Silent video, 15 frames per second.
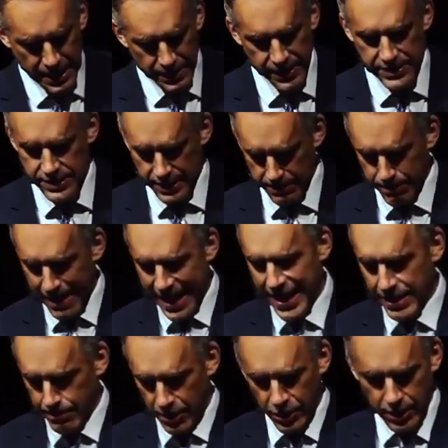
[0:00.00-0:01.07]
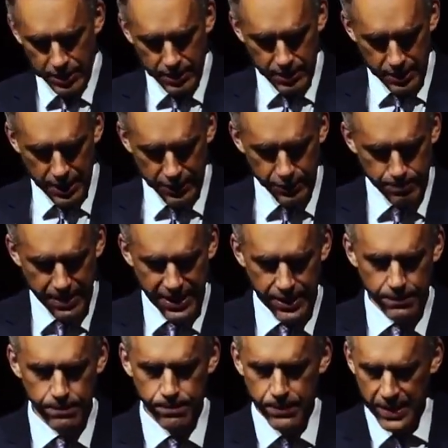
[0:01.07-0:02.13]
that's a man among other men,